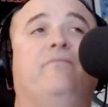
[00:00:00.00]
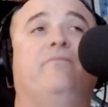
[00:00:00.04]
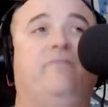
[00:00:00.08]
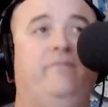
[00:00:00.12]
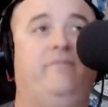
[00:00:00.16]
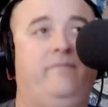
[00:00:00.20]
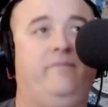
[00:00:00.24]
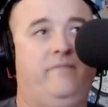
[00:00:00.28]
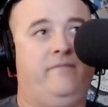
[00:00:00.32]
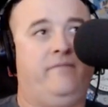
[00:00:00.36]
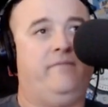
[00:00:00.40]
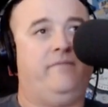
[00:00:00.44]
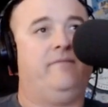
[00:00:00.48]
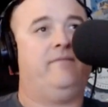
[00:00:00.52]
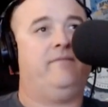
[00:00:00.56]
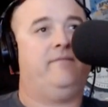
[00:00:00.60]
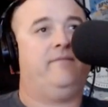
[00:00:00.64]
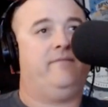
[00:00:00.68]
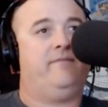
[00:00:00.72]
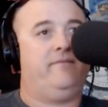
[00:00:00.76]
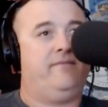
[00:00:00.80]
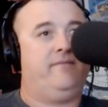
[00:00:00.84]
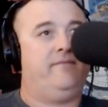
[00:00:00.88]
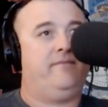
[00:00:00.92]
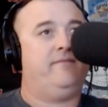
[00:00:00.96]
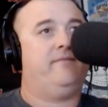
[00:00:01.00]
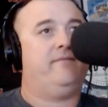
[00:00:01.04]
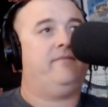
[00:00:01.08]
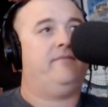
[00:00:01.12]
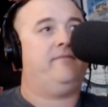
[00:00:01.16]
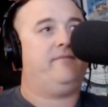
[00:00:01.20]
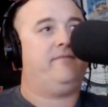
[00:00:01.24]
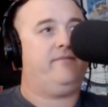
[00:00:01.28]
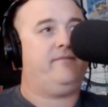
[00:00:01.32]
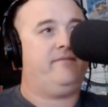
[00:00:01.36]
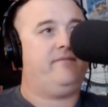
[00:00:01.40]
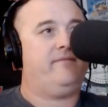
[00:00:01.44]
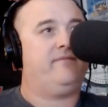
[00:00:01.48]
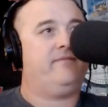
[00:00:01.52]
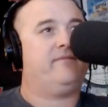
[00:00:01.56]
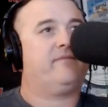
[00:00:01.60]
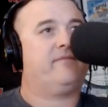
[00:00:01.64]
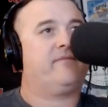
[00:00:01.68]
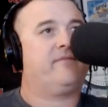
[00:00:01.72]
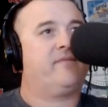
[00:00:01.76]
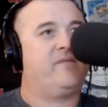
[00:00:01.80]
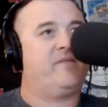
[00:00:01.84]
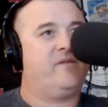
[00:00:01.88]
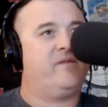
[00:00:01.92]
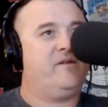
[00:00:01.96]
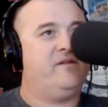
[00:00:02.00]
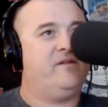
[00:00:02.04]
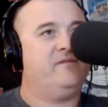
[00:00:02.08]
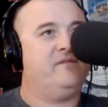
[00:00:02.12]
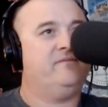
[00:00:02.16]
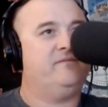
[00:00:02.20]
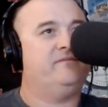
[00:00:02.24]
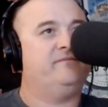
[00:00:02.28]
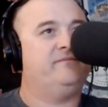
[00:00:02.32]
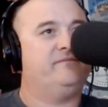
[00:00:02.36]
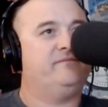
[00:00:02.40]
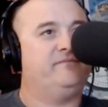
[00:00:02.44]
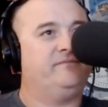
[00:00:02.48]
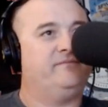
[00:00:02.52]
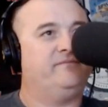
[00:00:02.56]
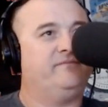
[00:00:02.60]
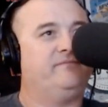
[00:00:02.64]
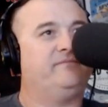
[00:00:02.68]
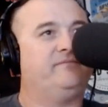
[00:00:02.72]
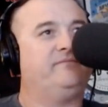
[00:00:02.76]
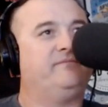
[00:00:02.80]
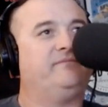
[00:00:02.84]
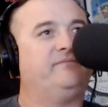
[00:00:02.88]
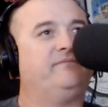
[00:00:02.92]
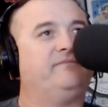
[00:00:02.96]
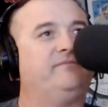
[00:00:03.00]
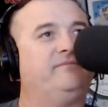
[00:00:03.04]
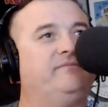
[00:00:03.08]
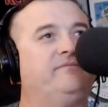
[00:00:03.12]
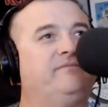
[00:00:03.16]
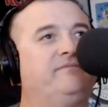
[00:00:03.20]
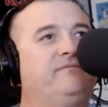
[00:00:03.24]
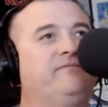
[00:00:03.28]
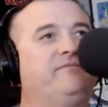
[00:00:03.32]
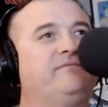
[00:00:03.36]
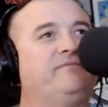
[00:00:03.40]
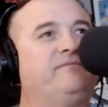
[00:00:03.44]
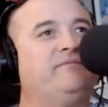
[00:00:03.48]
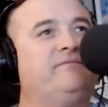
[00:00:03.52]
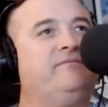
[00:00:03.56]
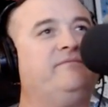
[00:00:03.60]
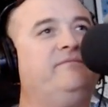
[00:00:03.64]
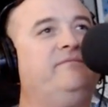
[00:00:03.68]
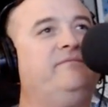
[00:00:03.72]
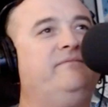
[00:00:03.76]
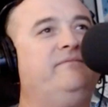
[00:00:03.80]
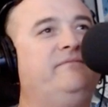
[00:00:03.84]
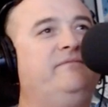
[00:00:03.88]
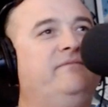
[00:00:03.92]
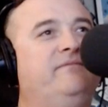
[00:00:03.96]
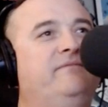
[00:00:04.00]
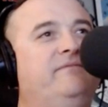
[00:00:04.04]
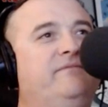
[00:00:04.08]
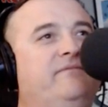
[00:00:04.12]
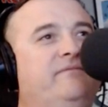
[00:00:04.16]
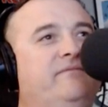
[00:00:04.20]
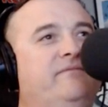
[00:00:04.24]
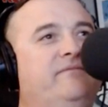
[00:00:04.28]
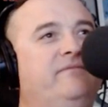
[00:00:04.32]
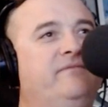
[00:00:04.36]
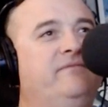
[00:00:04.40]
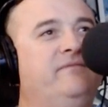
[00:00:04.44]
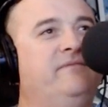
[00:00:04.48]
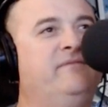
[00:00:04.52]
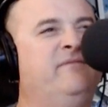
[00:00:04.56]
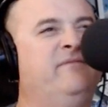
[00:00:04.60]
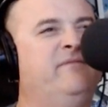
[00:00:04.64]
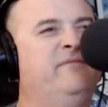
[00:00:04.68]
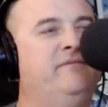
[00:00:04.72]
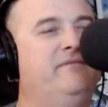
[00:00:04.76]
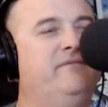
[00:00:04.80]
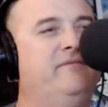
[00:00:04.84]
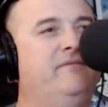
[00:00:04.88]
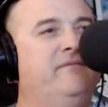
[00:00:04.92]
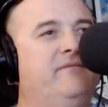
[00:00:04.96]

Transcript: No words are spoken by the person on screen.